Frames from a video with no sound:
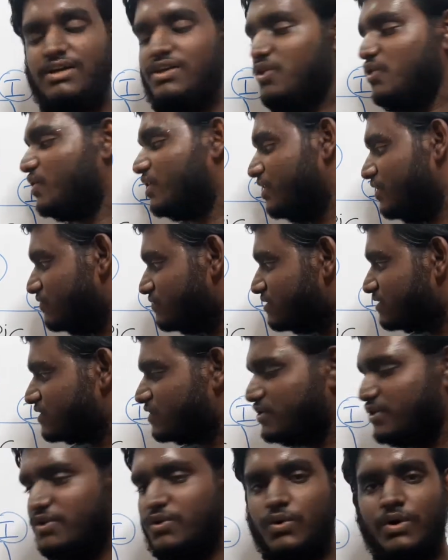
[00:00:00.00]
you can
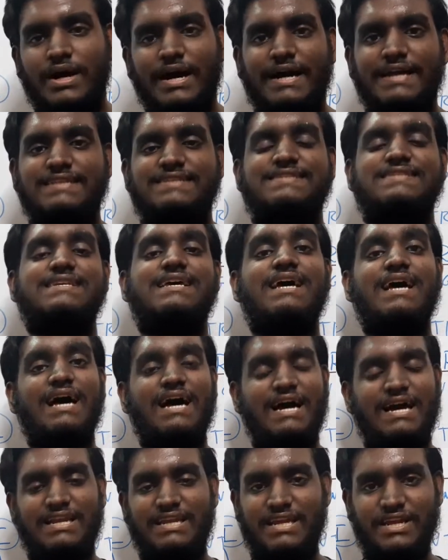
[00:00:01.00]
use cue cards
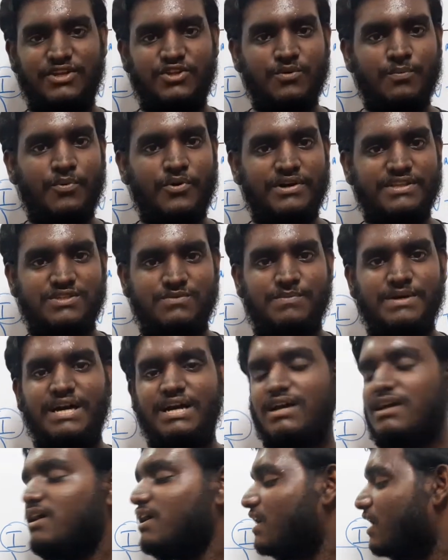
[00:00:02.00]
and get your points
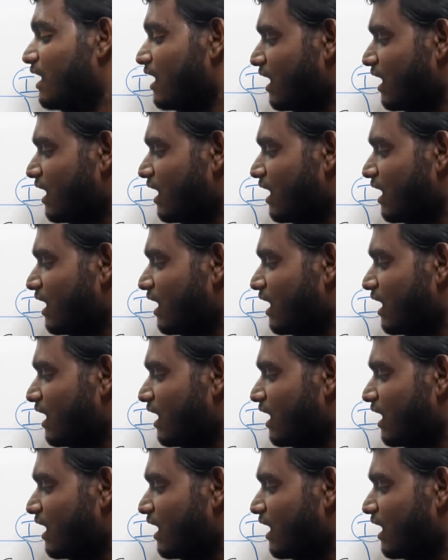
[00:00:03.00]
back.